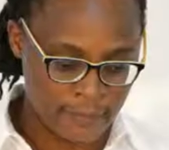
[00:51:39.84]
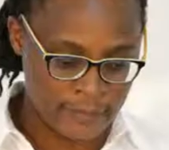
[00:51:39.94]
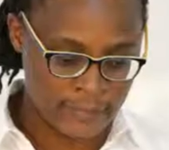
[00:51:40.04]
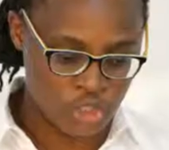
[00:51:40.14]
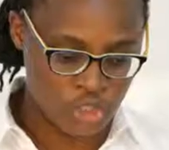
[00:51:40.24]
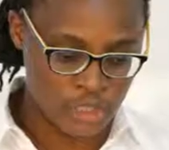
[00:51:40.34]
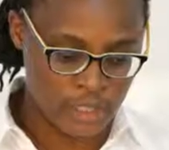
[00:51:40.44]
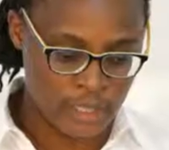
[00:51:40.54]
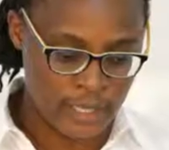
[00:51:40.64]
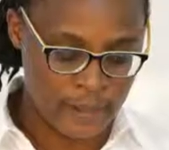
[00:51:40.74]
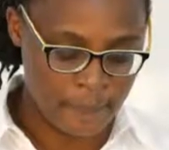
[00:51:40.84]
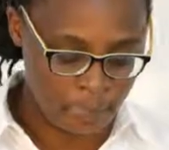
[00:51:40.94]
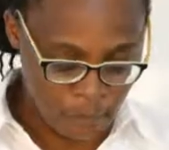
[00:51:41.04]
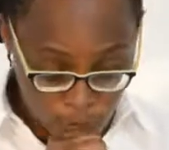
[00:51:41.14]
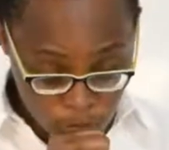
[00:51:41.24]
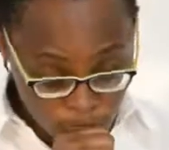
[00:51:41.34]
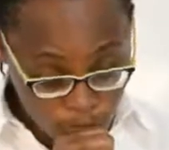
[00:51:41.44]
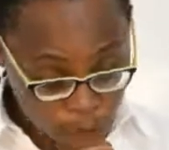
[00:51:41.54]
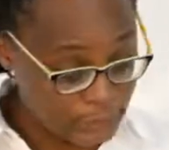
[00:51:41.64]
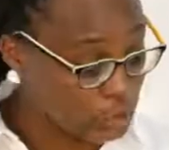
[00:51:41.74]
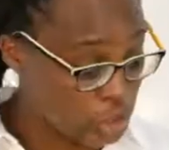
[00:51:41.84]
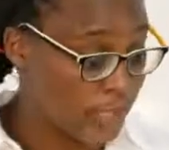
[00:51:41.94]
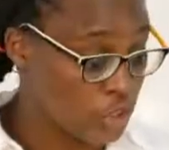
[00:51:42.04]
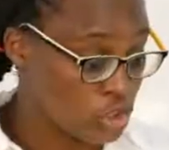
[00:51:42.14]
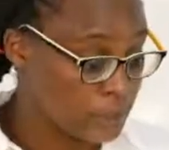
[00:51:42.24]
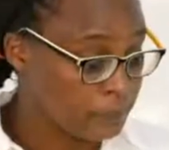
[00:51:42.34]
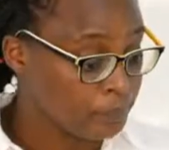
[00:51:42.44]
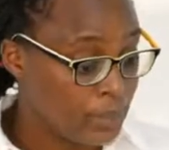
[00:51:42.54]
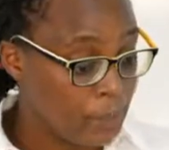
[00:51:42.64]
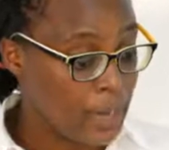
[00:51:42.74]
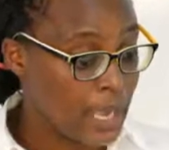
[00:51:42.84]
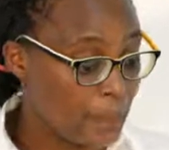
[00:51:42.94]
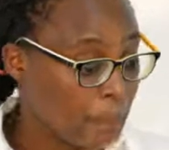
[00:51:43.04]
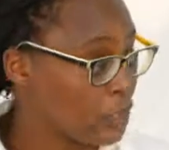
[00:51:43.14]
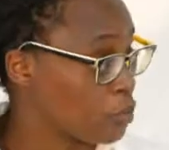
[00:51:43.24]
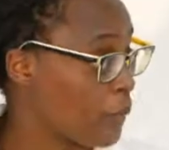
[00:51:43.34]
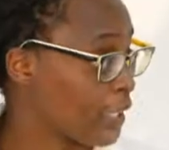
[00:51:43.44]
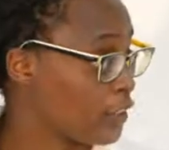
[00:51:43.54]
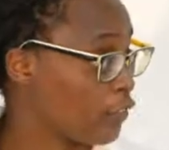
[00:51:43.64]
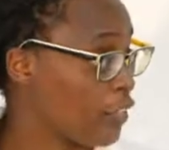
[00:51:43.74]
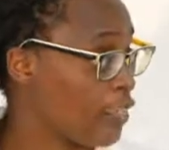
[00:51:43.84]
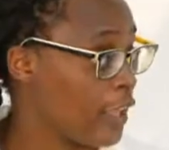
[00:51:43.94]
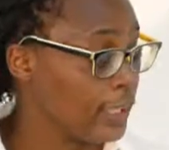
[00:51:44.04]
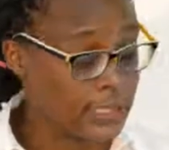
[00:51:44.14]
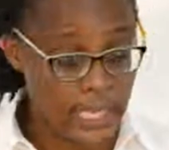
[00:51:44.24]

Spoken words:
have essentially really changed my perspective on things.